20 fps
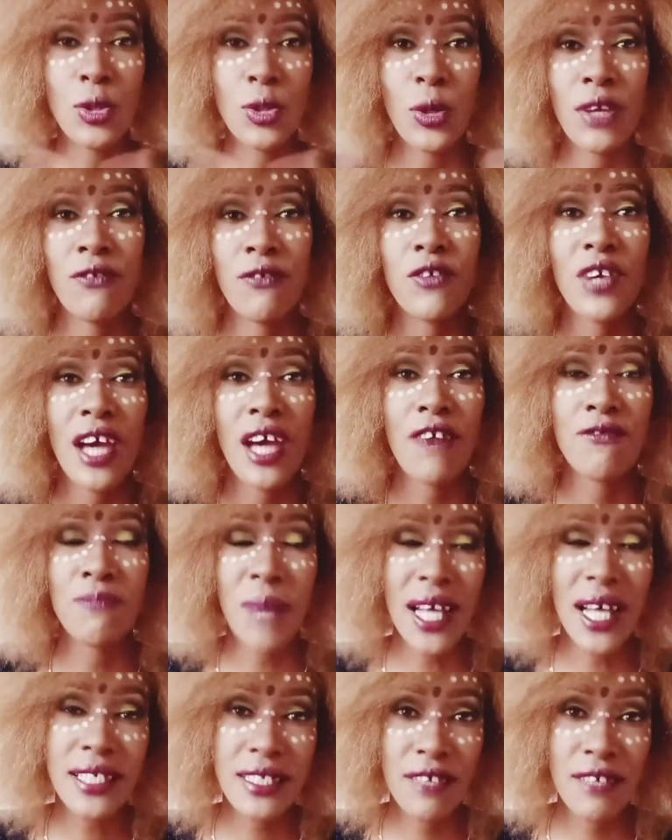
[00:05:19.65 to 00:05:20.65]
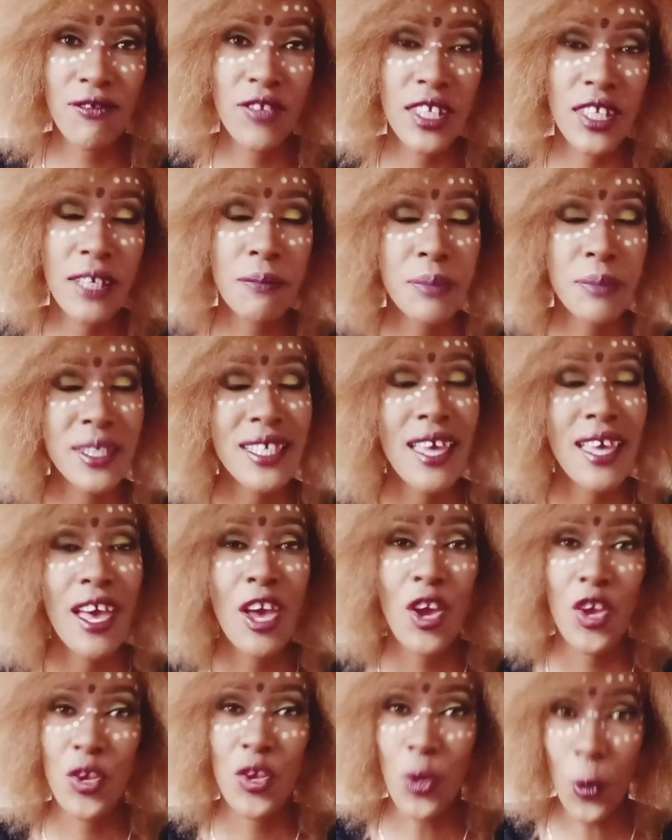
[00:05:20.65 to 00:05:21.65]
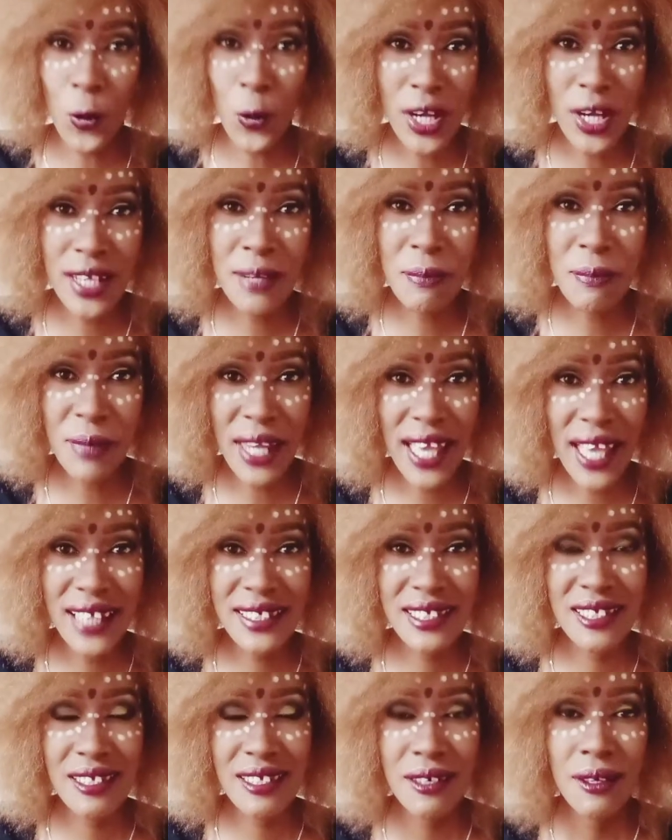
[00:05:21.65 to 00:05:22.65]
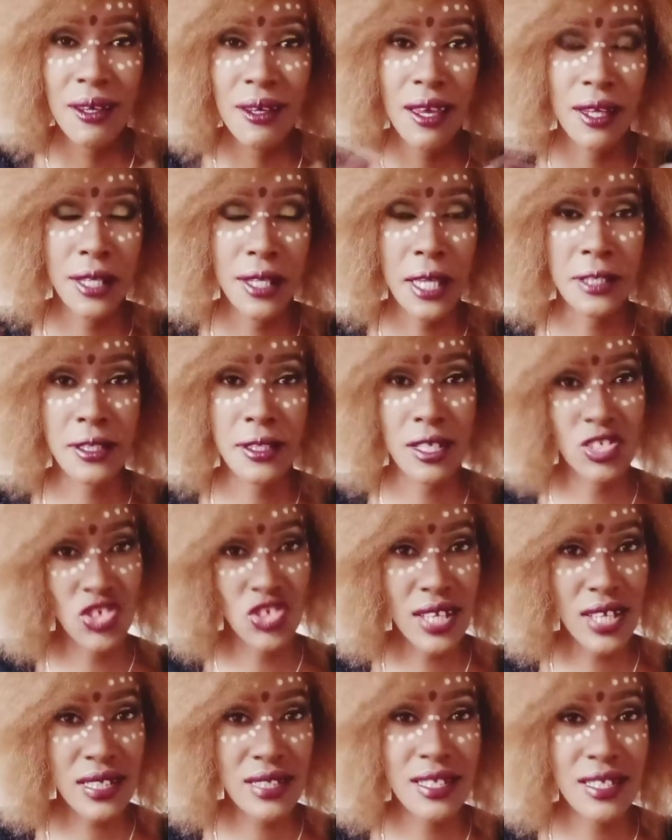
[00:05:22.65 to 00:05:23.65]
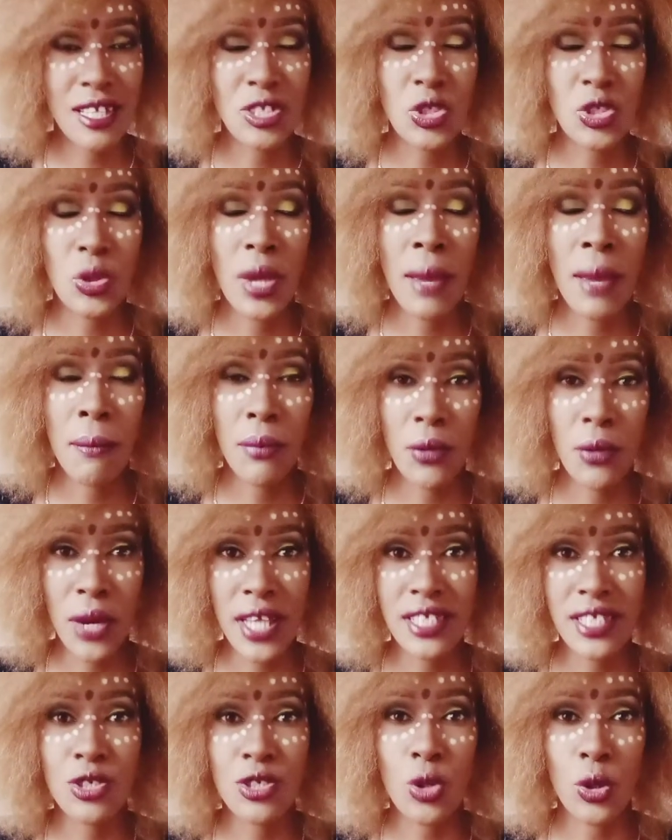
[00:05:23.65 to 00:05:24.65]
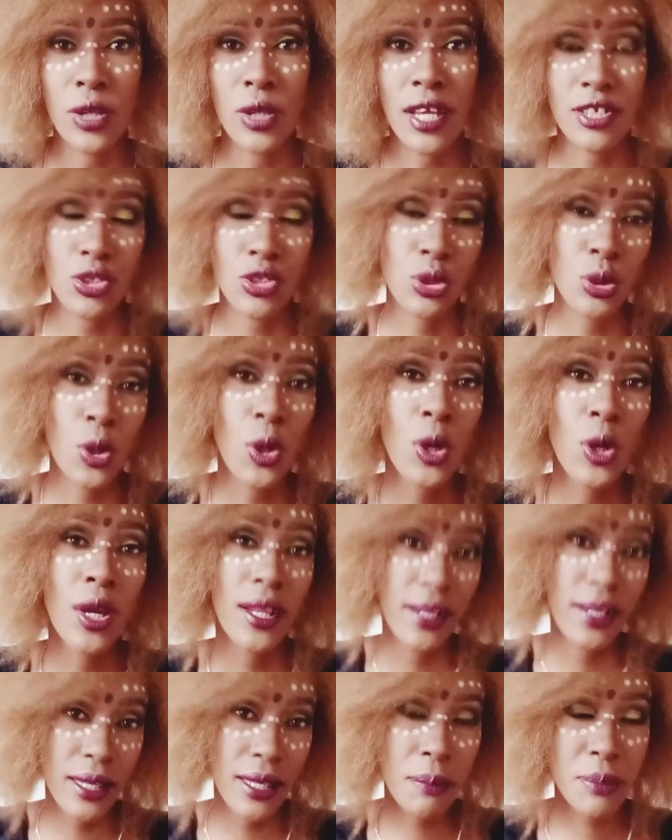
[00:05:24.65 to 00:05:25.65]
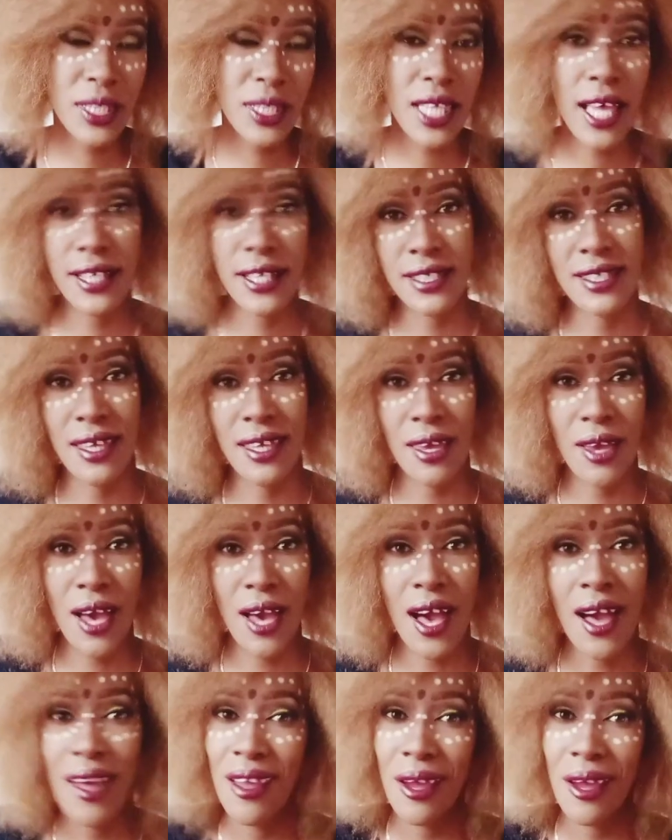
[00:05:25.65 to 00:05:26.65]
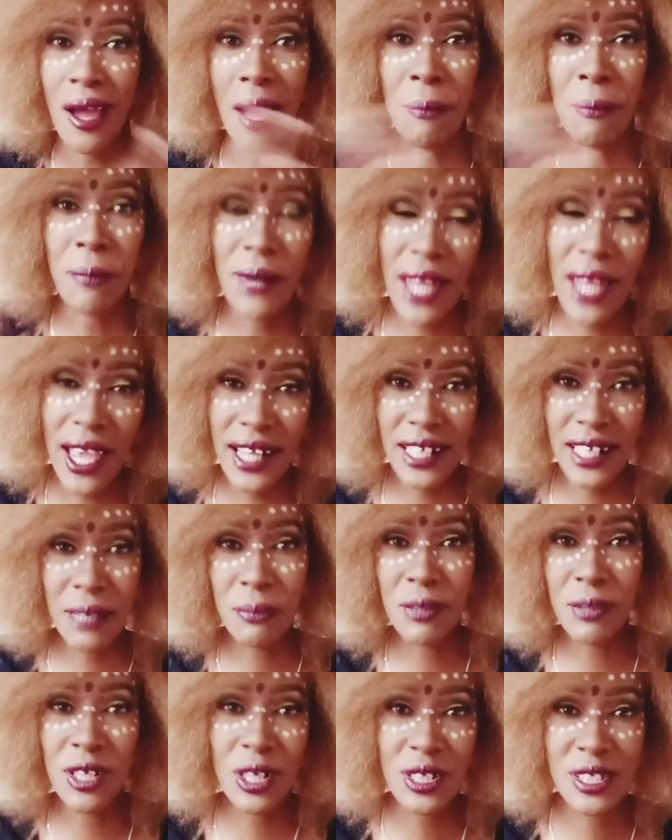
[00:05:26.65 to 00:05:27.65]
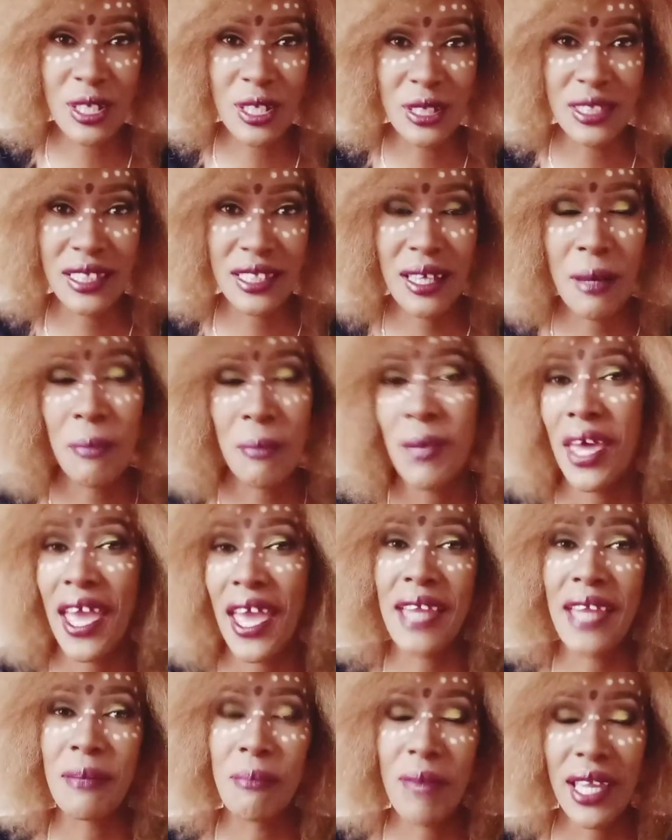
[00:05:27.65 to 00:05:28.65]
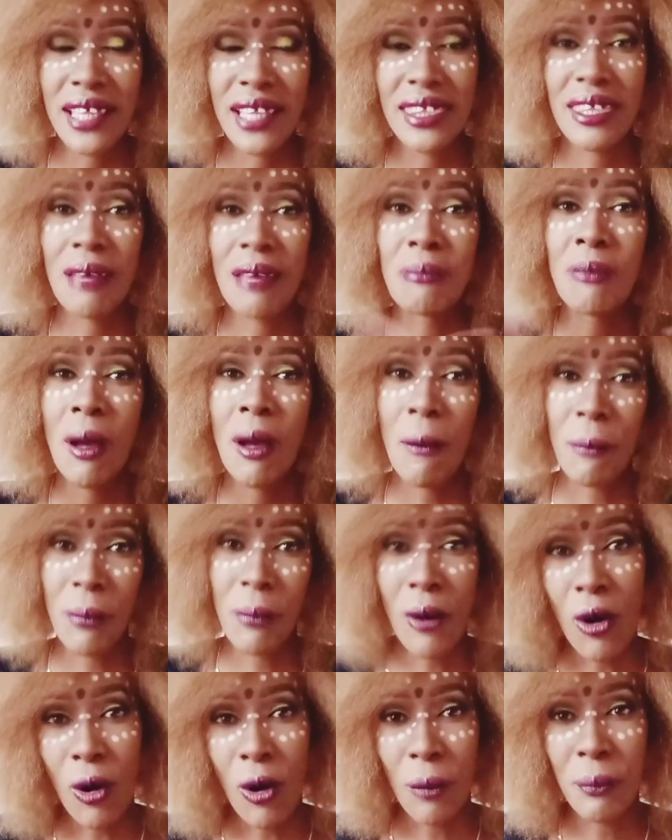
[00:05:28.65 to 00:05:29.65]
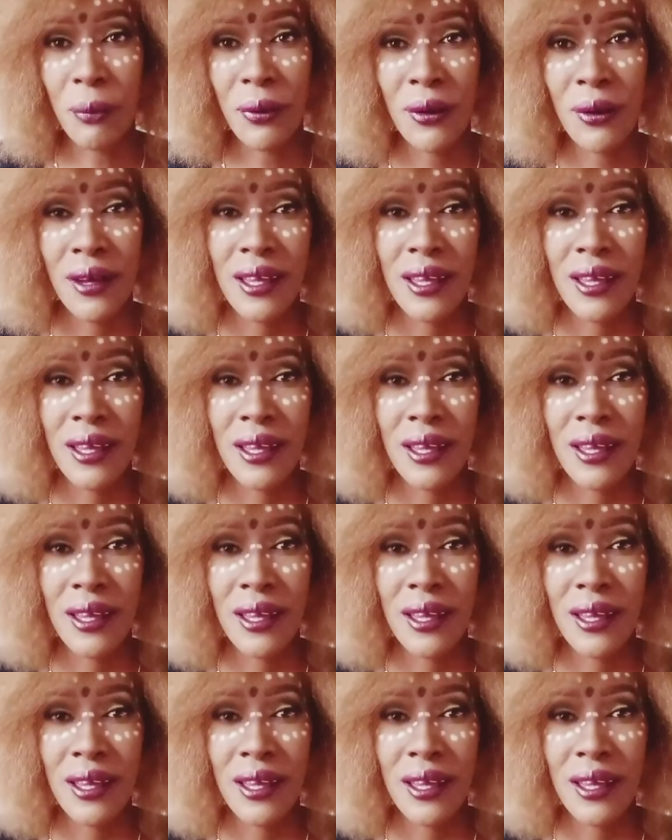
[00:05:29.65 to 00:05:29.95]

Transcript: So if you have massive lips, you're already blessed, and I suggest that you embrace your natural lips as they are, apply lip gloss on them and make them pop.